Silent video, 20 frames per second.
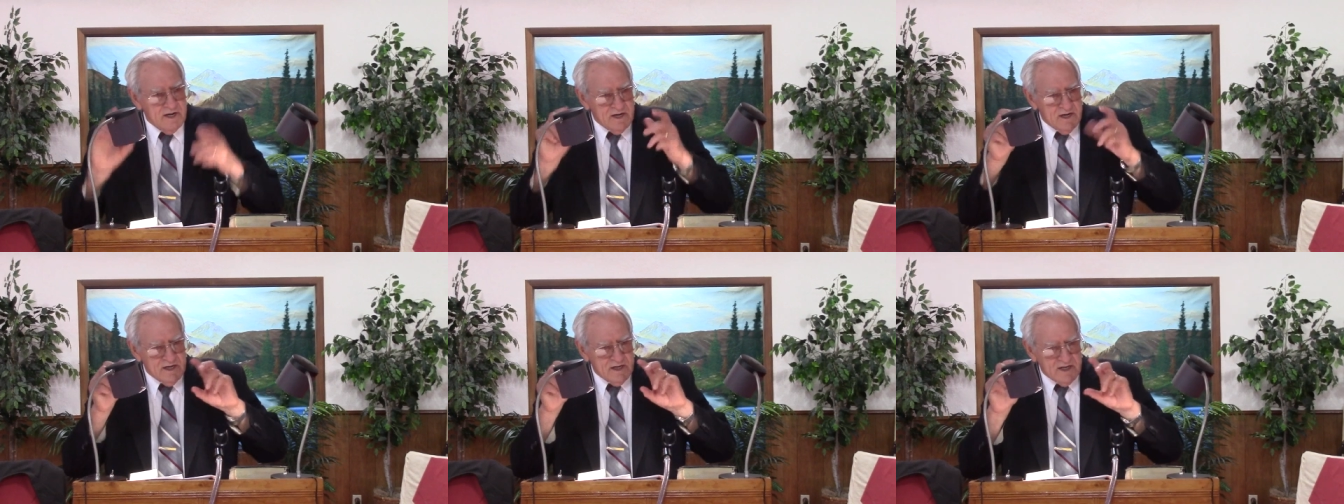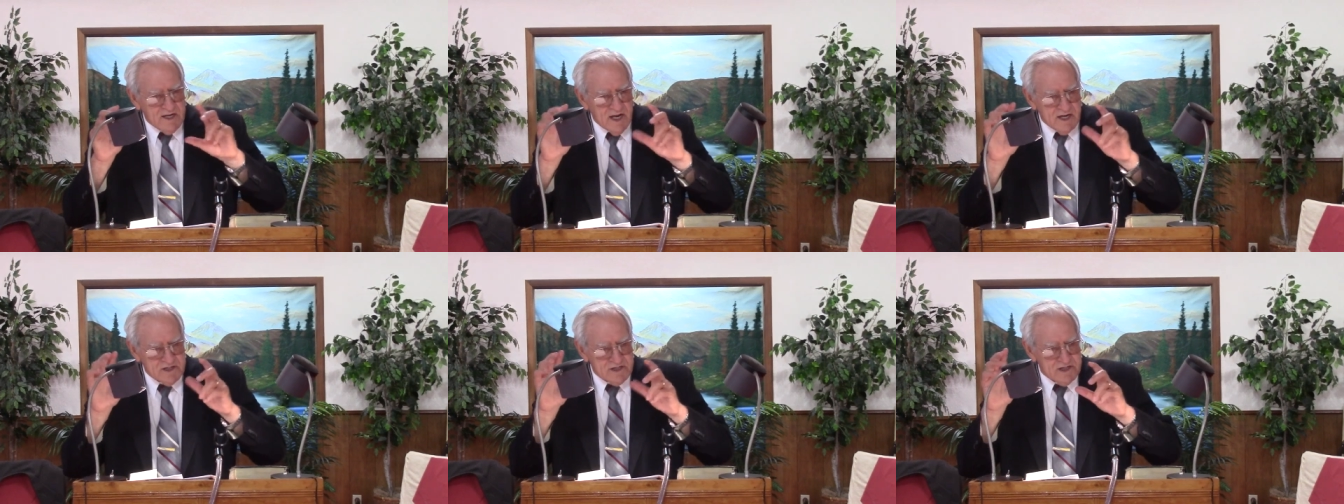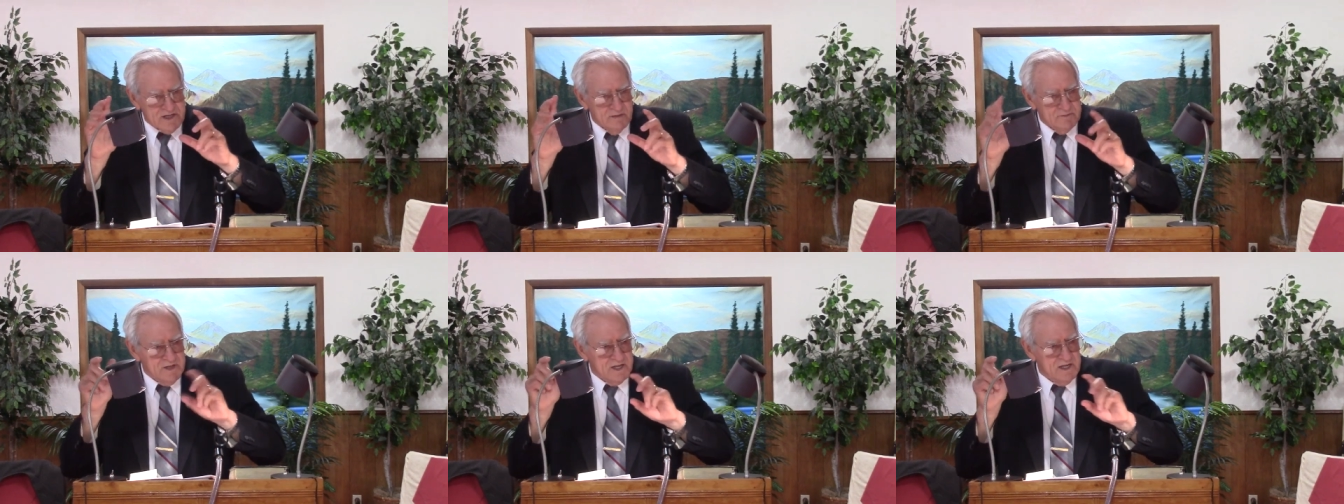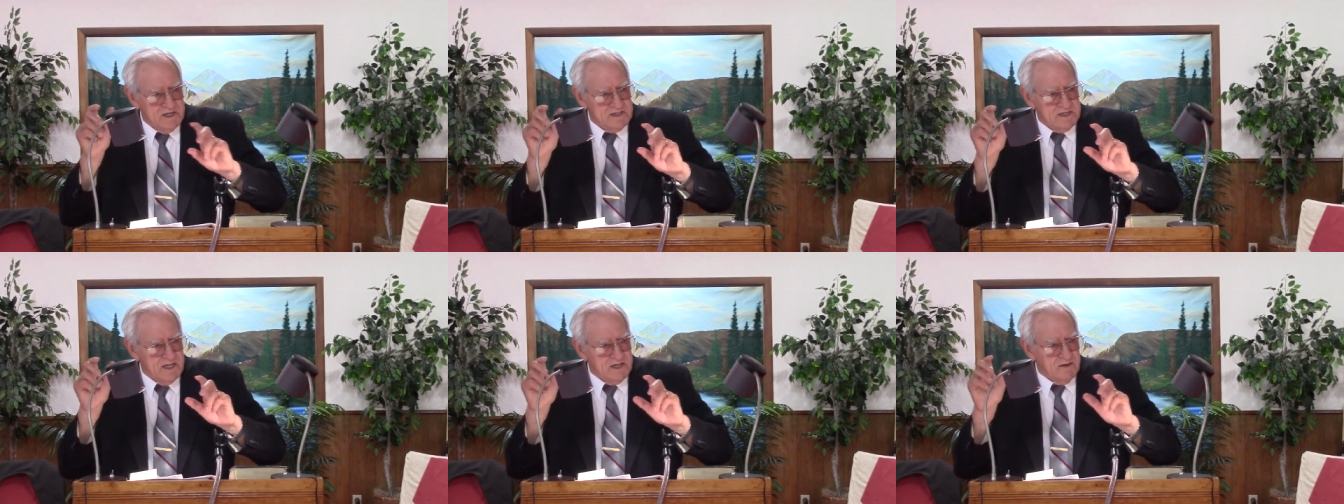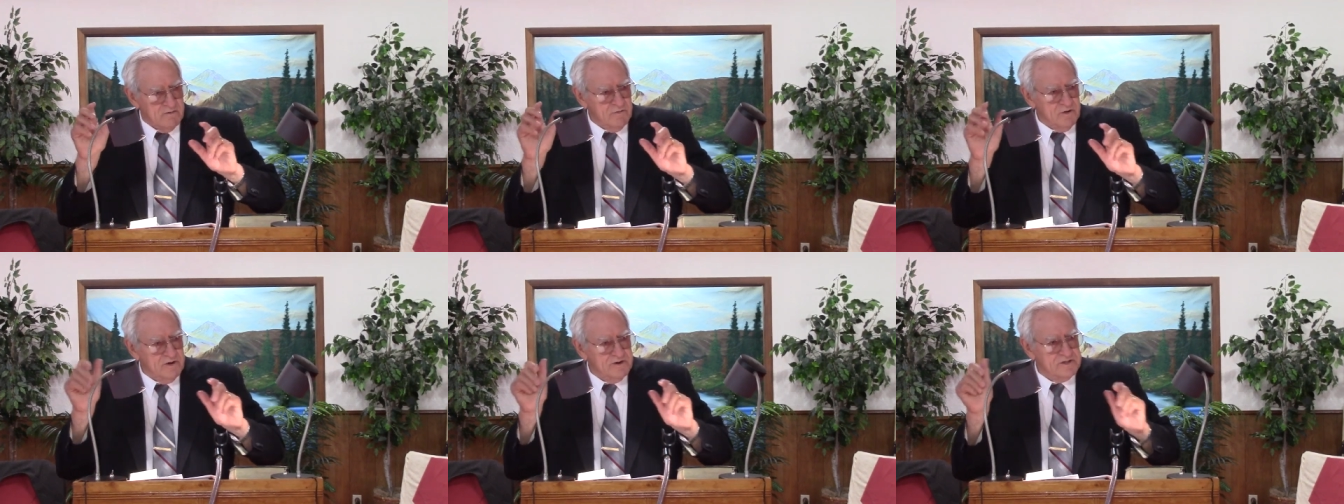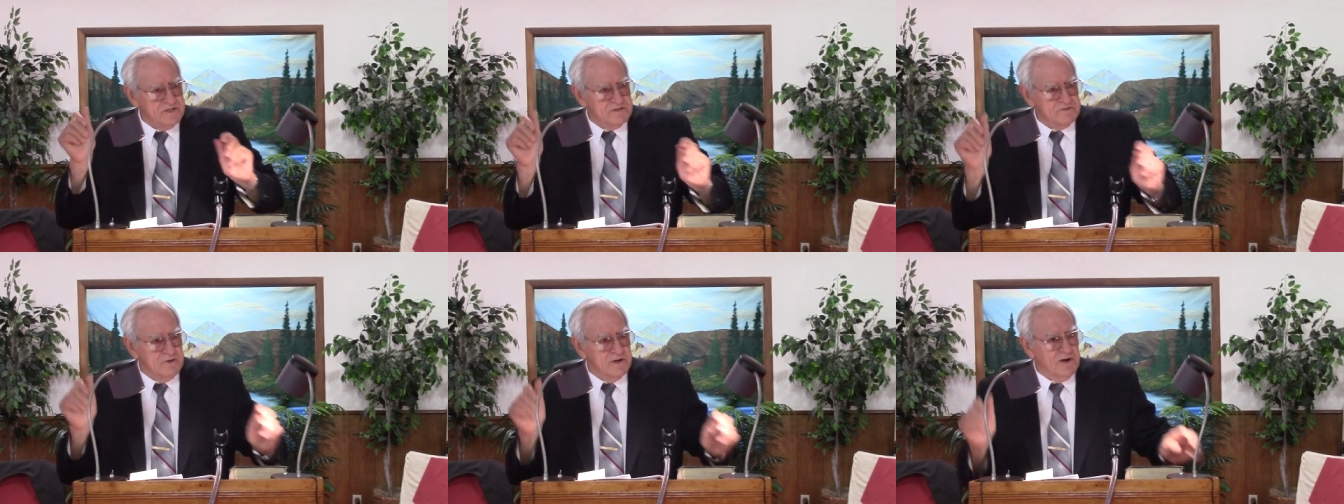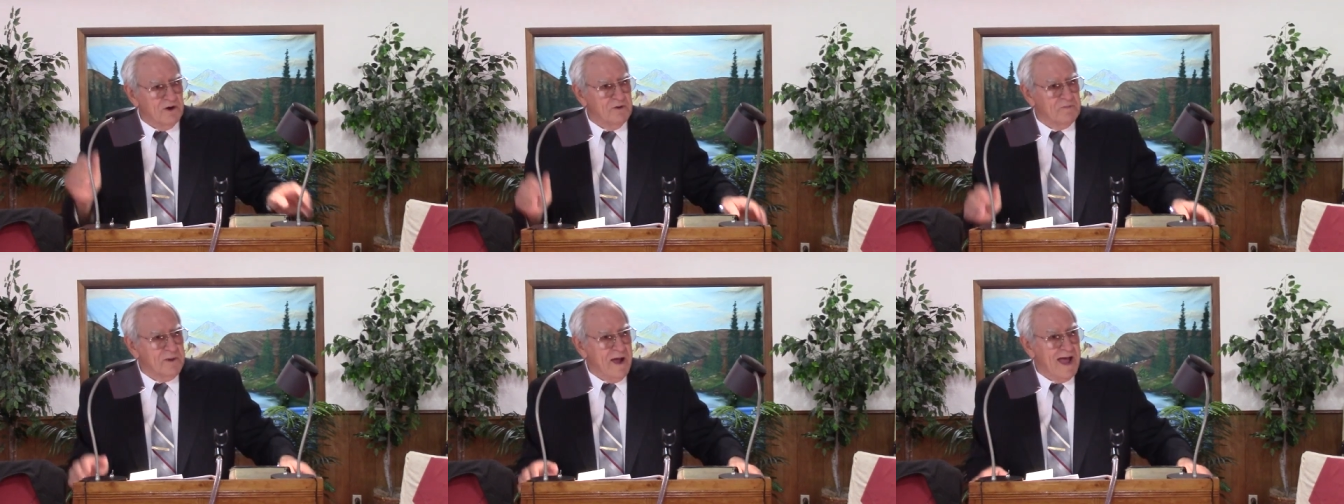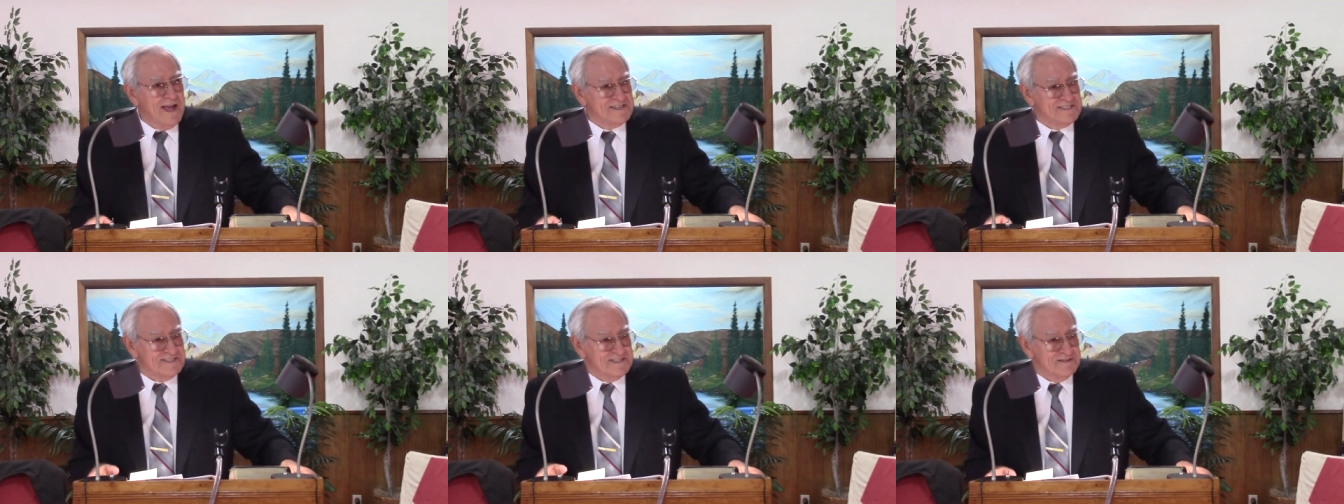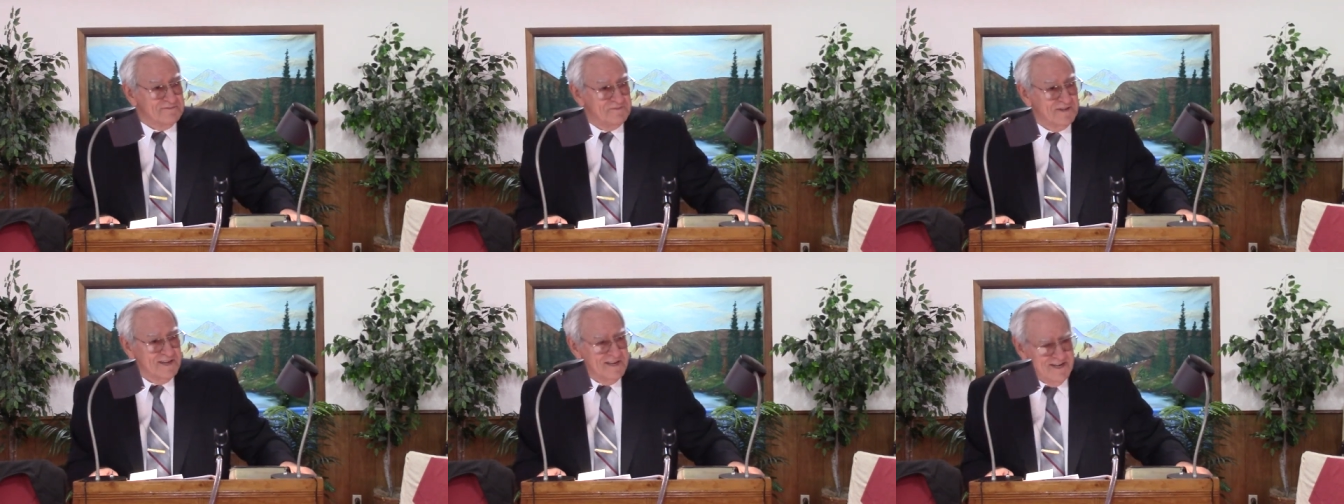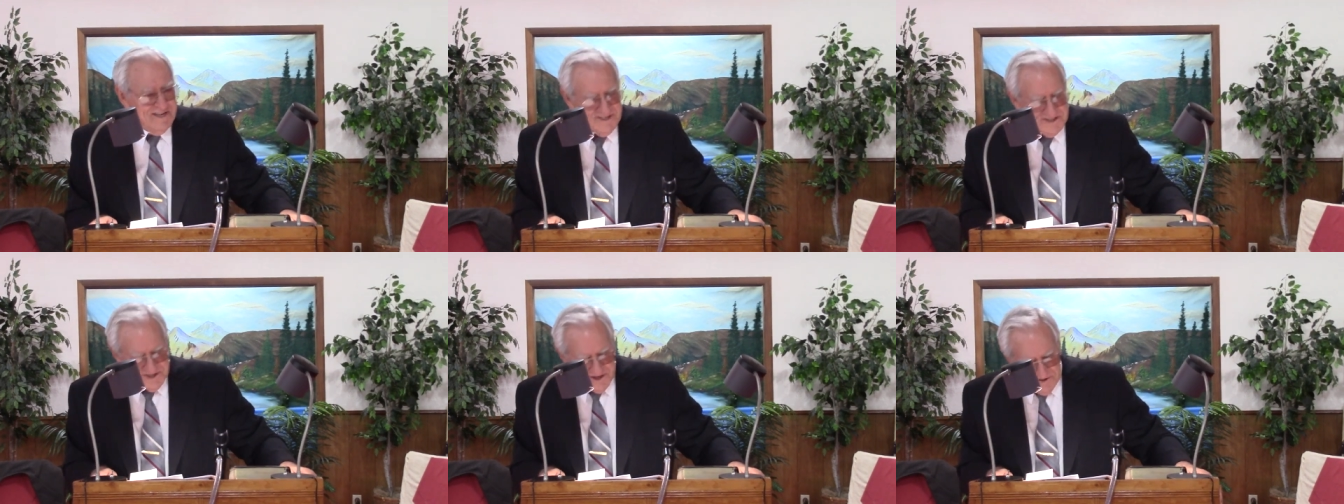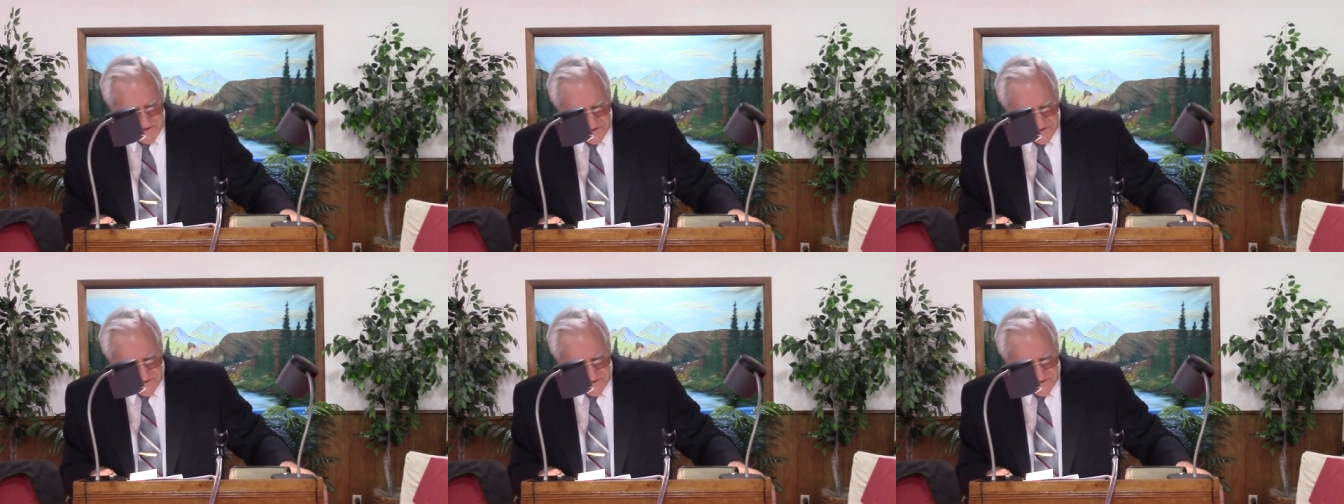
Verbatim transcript: going to catch some of these little words as we go past them. She